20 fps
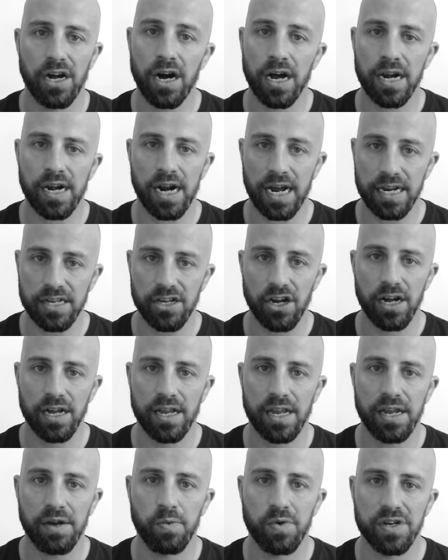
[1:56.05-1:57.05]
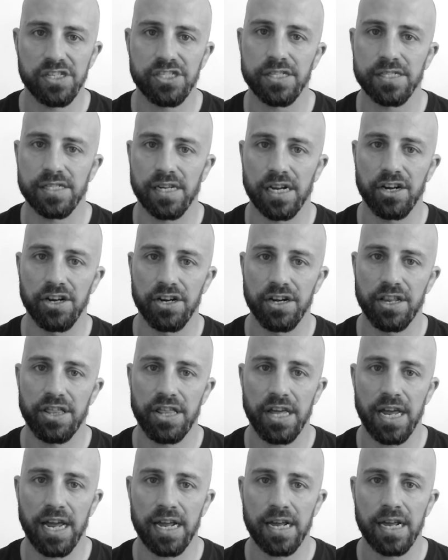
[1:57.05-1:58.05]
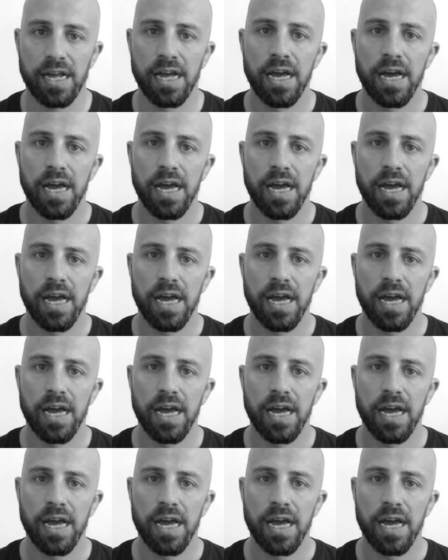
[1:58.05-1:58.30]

on italki, which is a good thing.